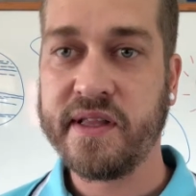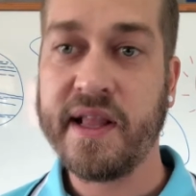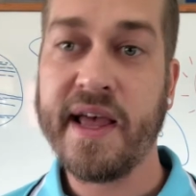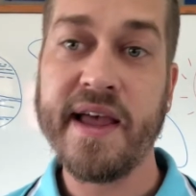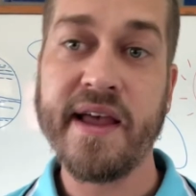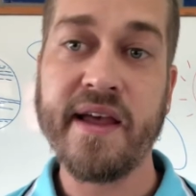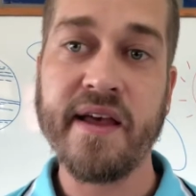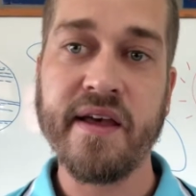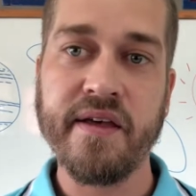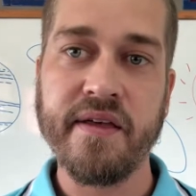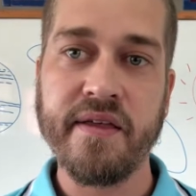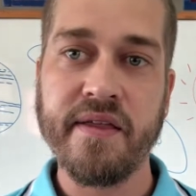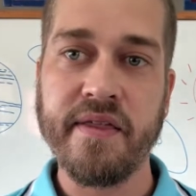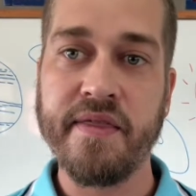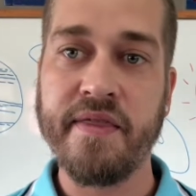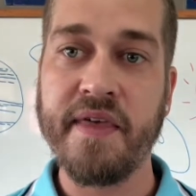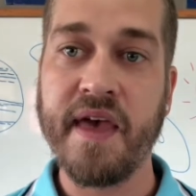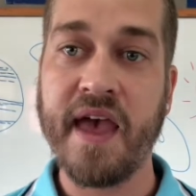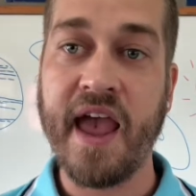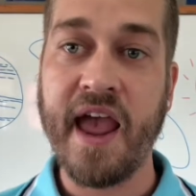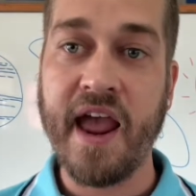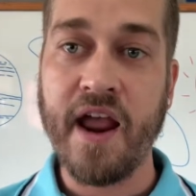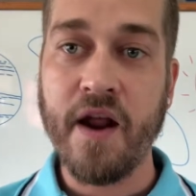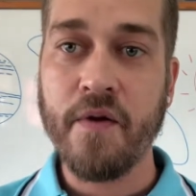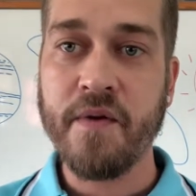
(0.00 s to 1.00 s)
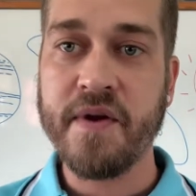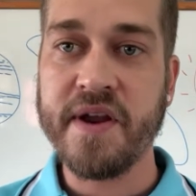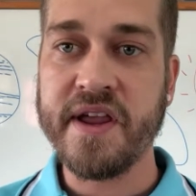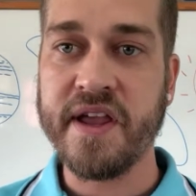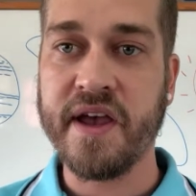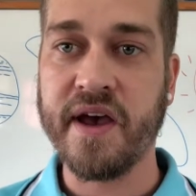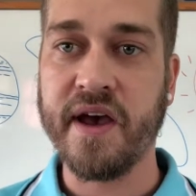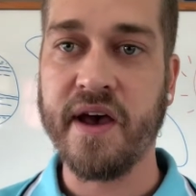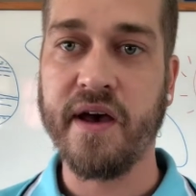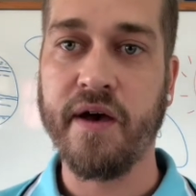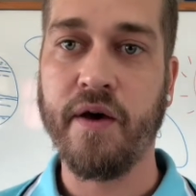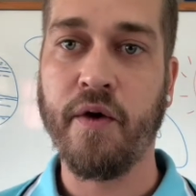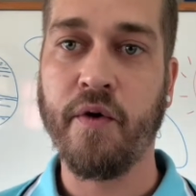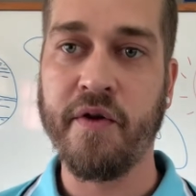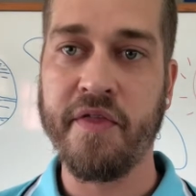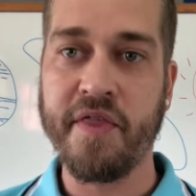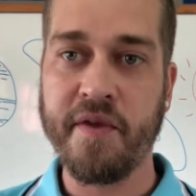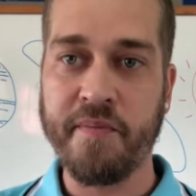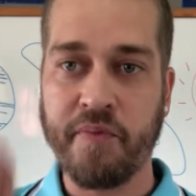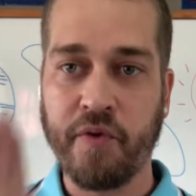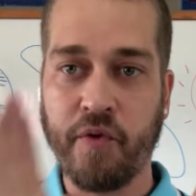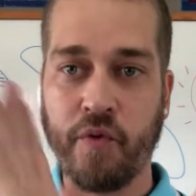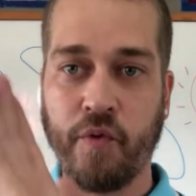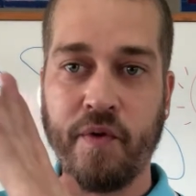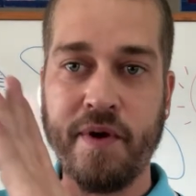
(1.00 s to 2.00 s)
like the area or
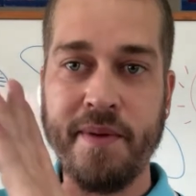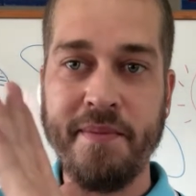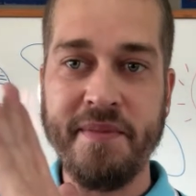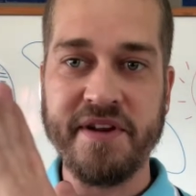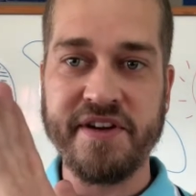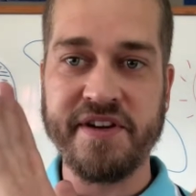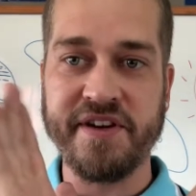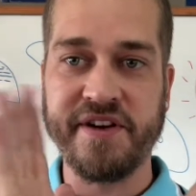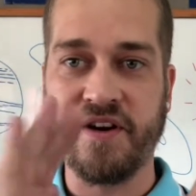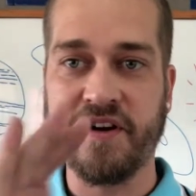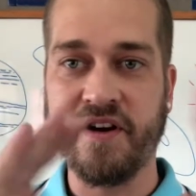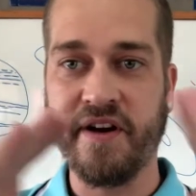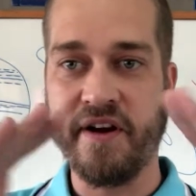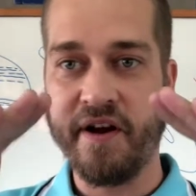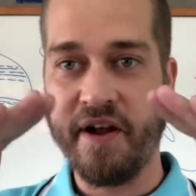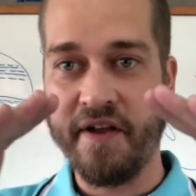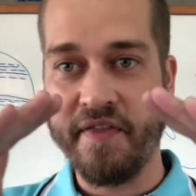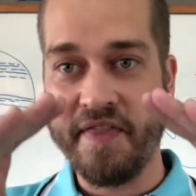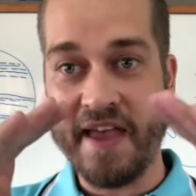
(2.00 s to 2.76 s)
the perimeter,